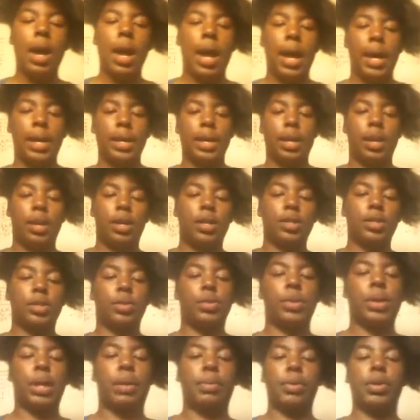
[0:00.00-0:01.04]
Hey y'all,
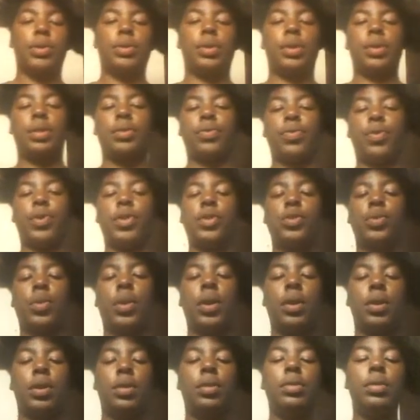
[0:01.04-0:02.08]
so what I'm doing is a French
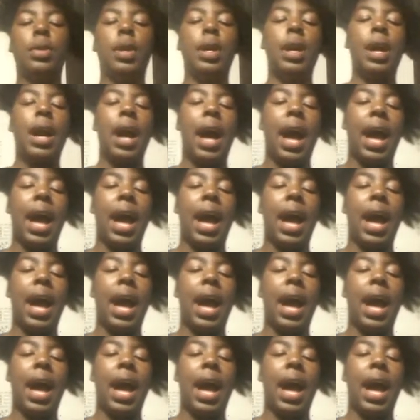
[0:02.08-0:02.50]
roll.